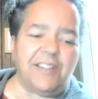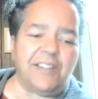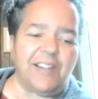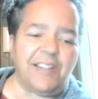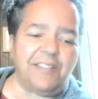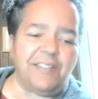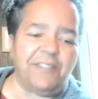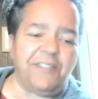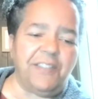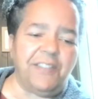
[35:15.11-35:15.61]

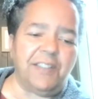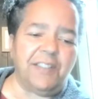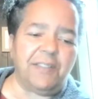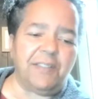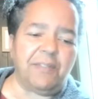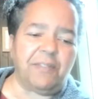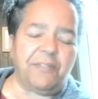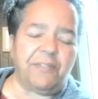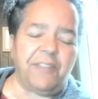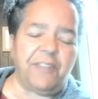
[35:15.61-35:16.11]
on
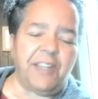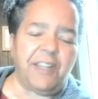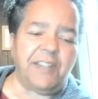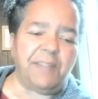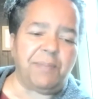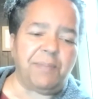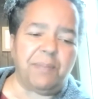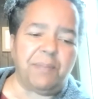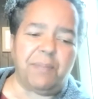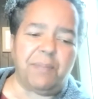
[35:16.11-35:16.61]

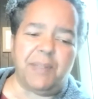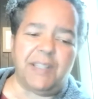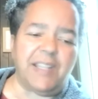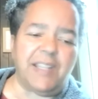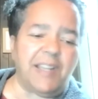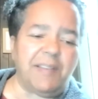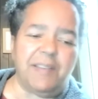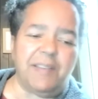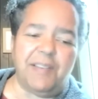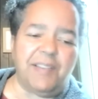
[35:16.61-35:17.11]
Facebook, but
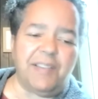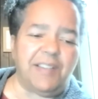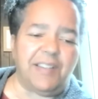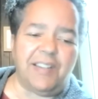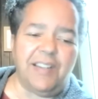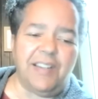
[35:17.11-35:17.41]
then